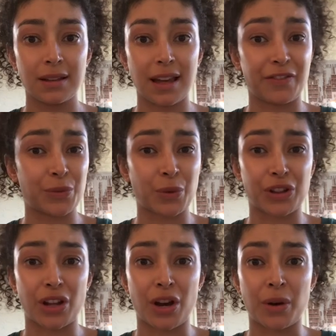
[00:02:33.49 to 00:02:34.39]
If it were
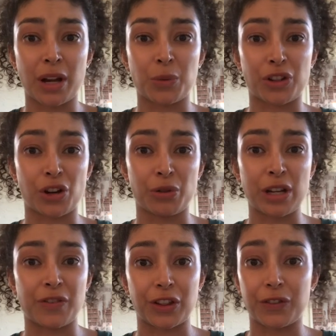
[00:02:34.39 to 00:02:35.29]
so, it was a
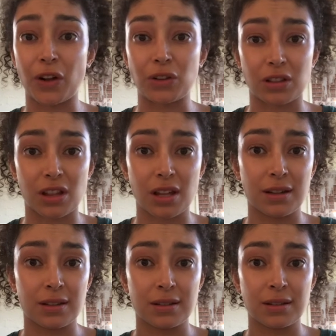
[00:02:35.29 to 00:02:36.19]
grievous fault.
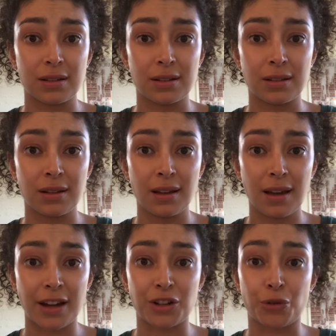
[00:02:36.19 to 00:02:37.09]

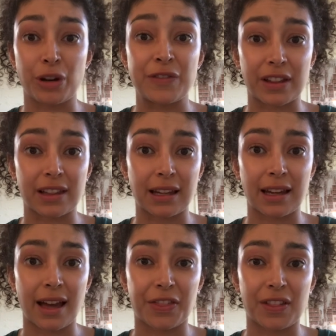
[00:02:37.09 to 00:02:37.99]
And grievously
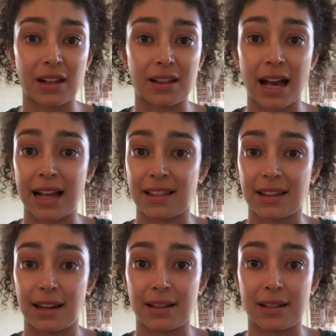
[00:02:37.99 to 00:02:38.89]
hath Caesar answered
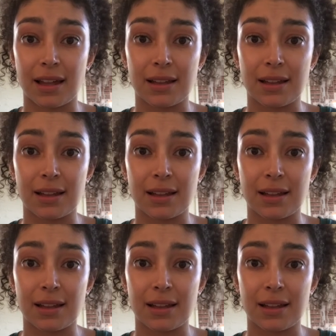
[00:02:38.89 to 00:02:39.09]
it.